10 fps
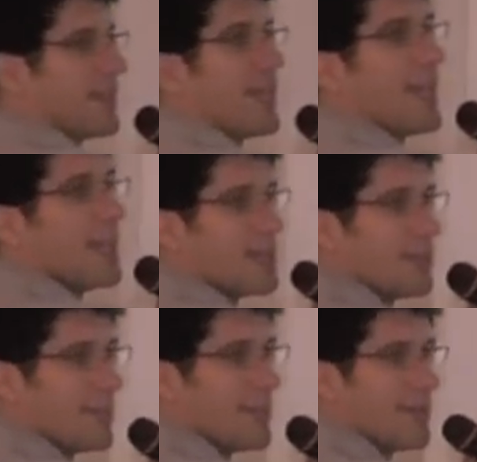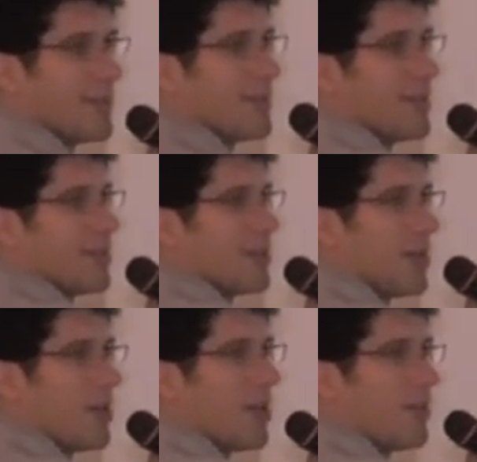at the end
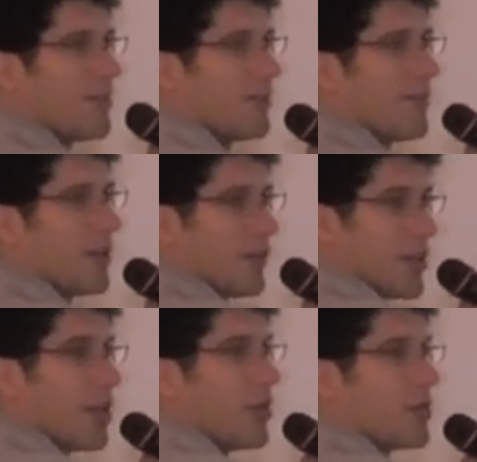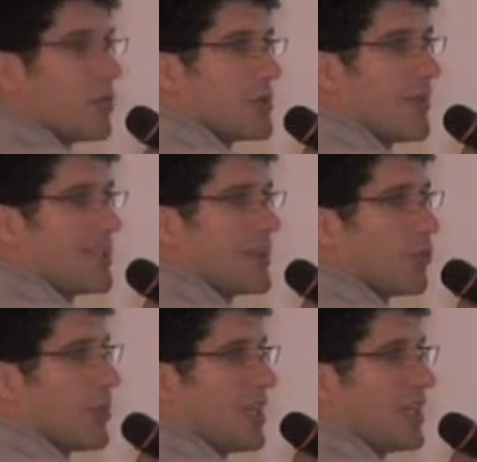of the code, which makes
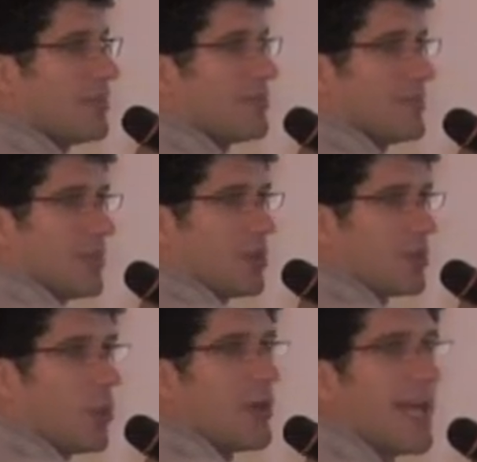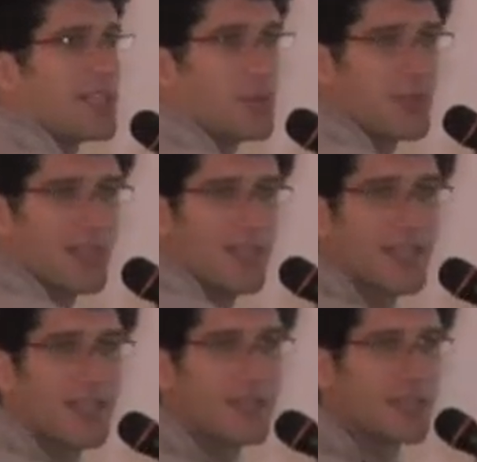it read a little more naturally
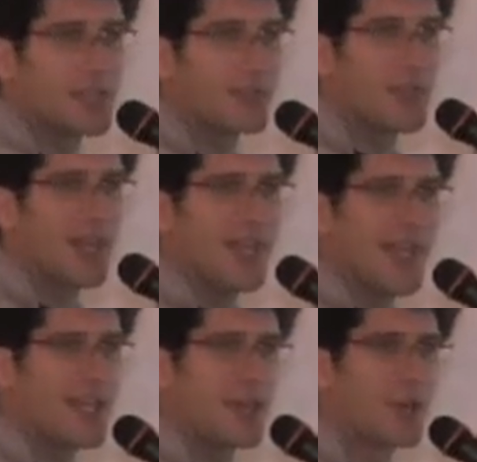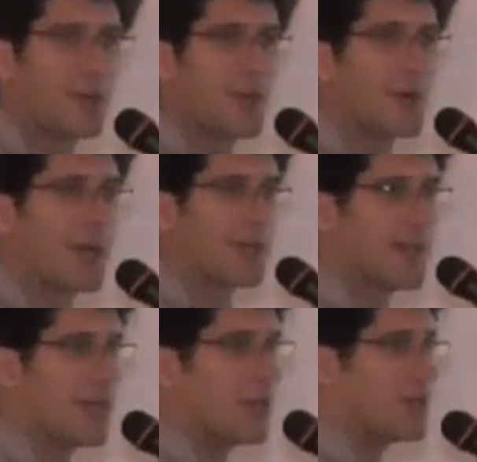like English. But in another programming
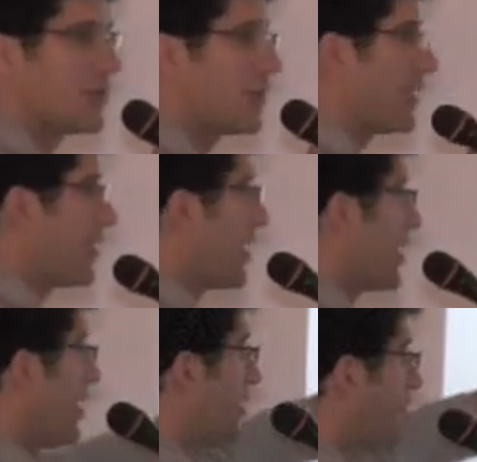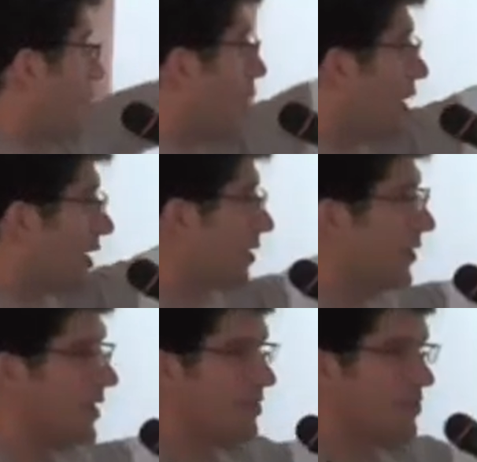language, it would be like if
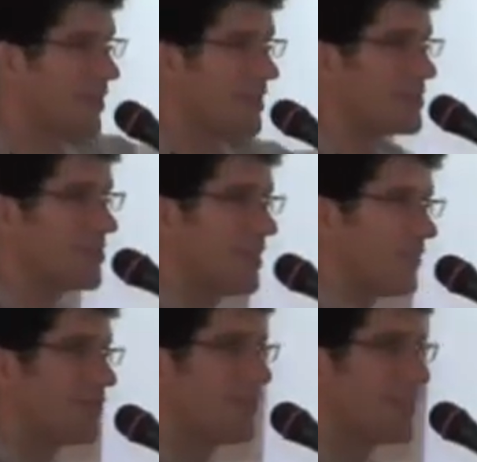1, then do this, if